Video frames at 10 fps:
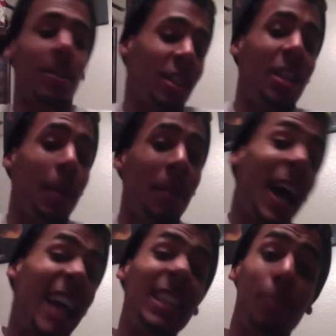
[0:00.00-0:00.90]
tip of the
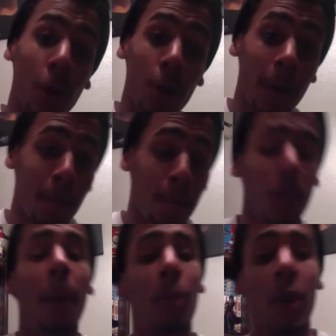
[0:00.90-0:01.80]
iceberg,
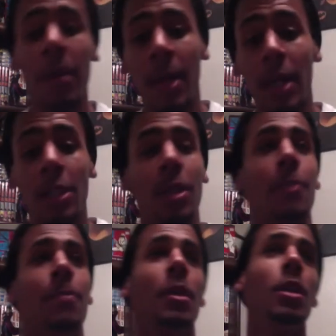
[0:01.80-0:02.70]
pretty much.
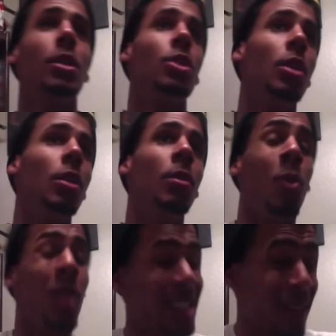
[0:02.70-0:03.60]
So
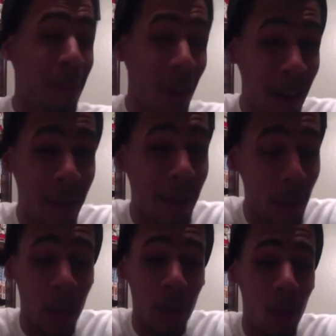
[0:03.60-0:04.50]
once it
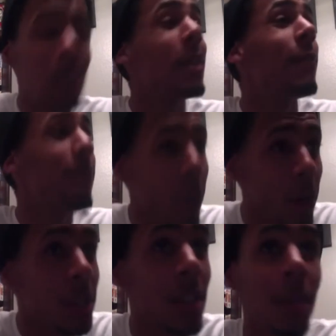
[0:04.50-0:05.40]

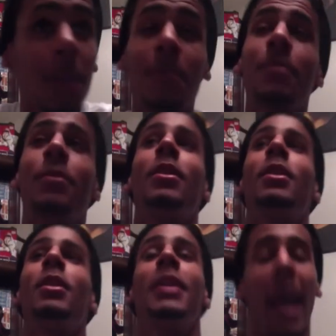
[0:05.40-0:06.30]
first
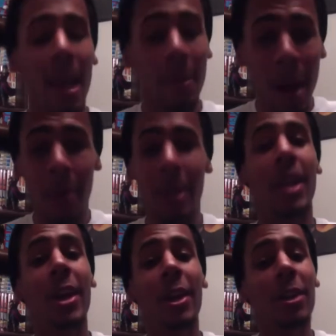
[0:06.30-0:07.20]
came out
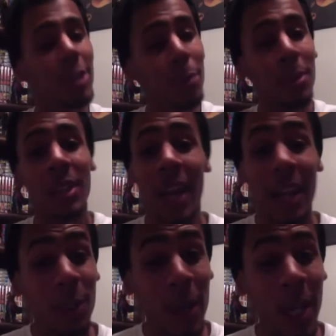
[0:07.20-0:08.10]
here, Super Saiyan
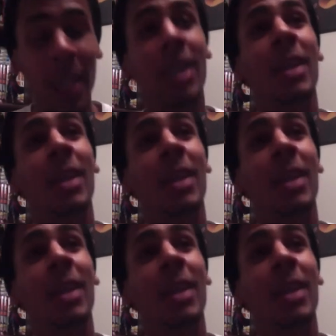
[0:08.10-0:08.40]
3,